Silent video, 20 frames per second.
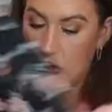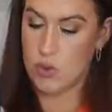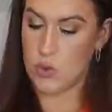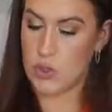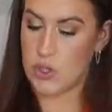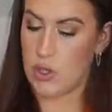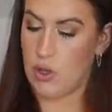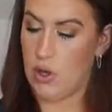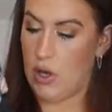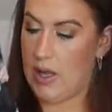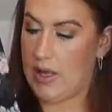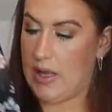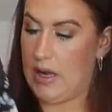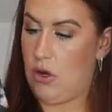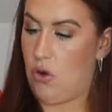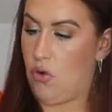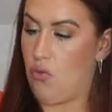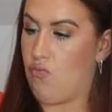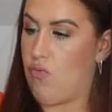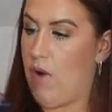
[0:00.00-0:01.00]
It's also got like
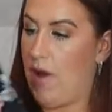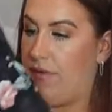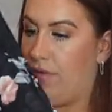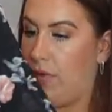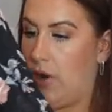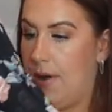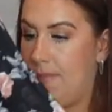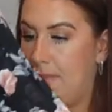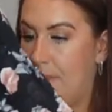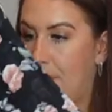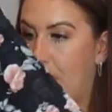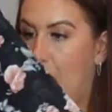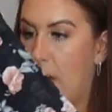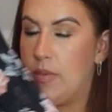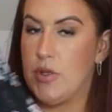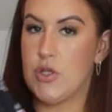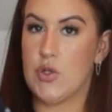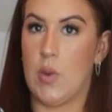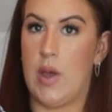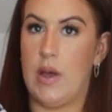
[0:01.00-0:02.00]
a little ruffle up the
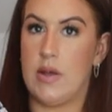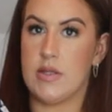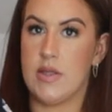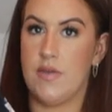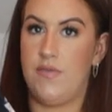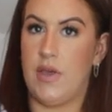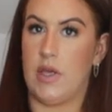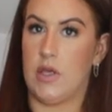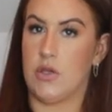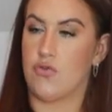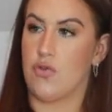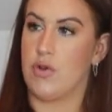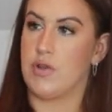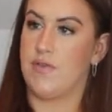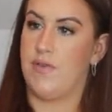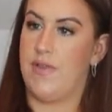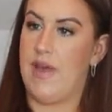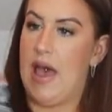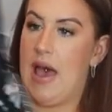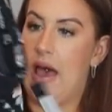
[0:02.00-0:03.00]
bum as well, so fingers
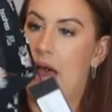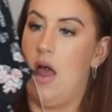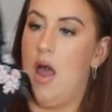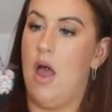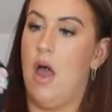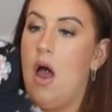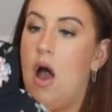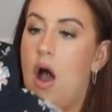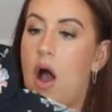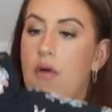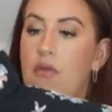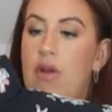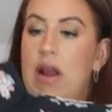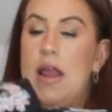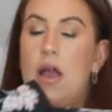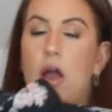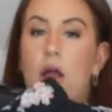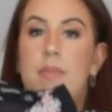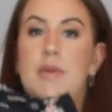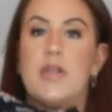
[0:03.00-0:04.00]
crossed for that. I
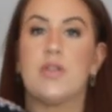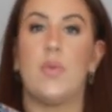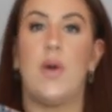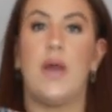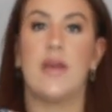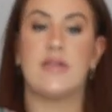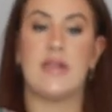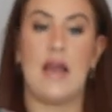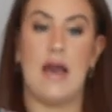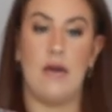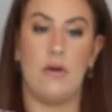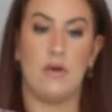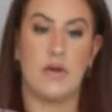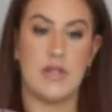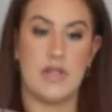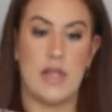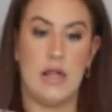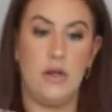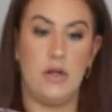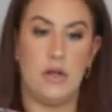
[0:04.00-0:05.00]
really hope this works out
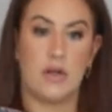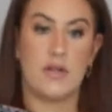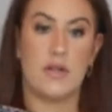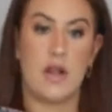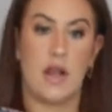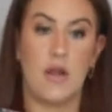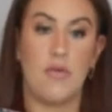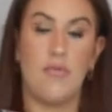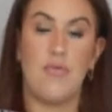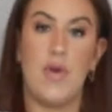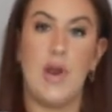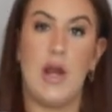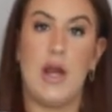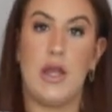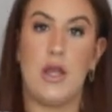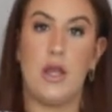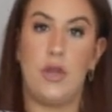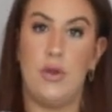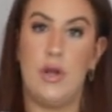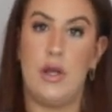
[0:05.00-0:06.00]
because it looks like a
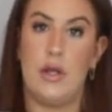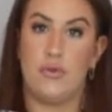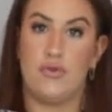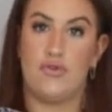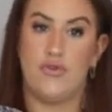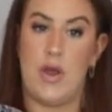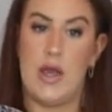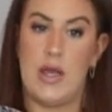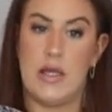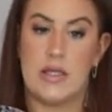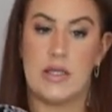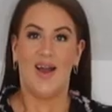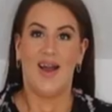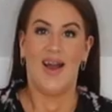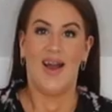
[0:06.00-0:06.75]
really cute little dress.